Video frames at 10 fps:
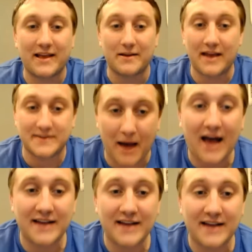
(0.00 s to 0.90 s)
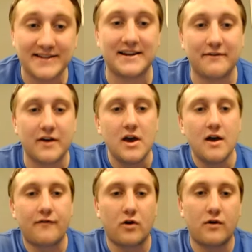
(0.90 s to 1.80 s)
like as a positive
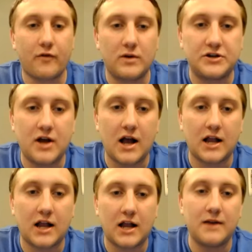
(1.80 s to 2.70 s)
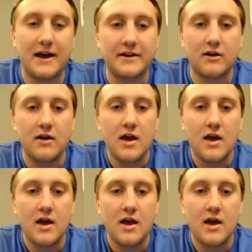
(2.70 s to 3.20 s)
for what you're talking about here.